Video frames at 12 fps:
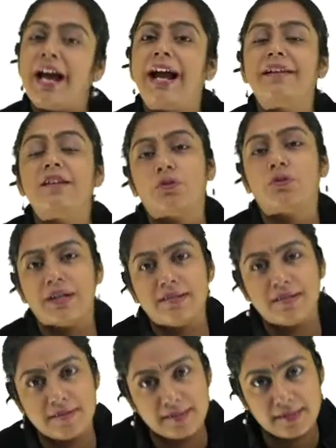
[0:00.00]
and the
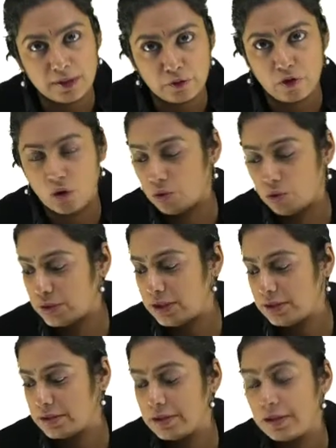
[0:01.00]
questions that followed
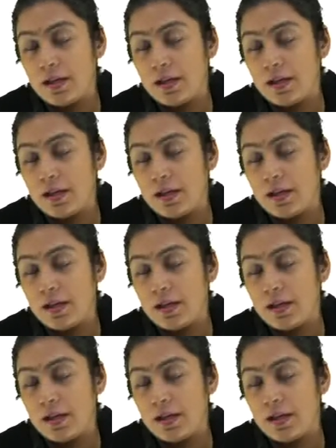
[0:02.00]
it.